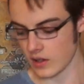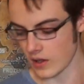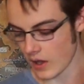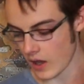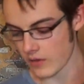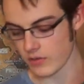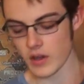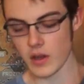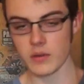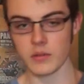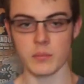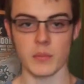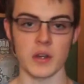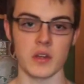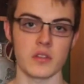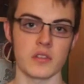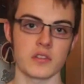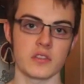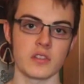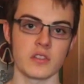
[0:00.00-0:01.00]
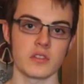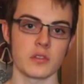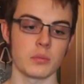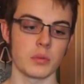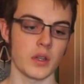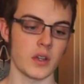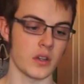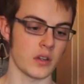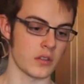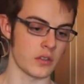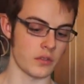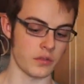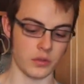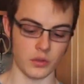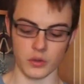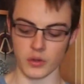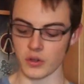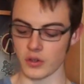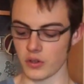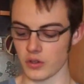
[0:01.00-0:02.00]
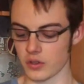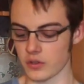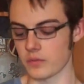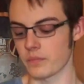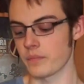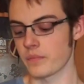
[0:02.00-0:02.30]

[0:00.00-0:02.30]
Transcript: I've got my other Scissor Blade on the floor, and I'll